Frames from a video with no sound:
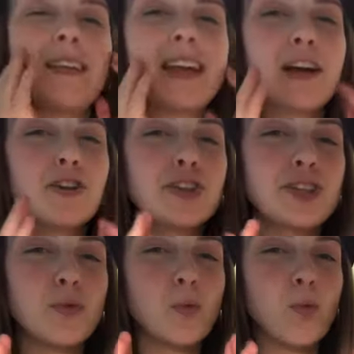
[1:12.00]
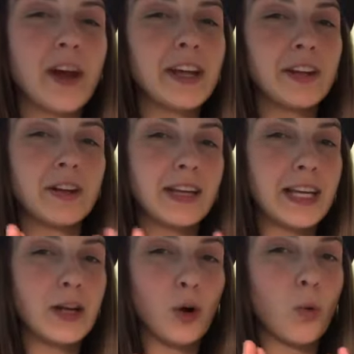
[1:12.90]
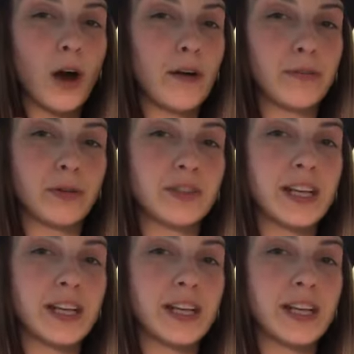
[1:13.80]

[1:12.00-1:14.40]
They aren't just regular keto waffles.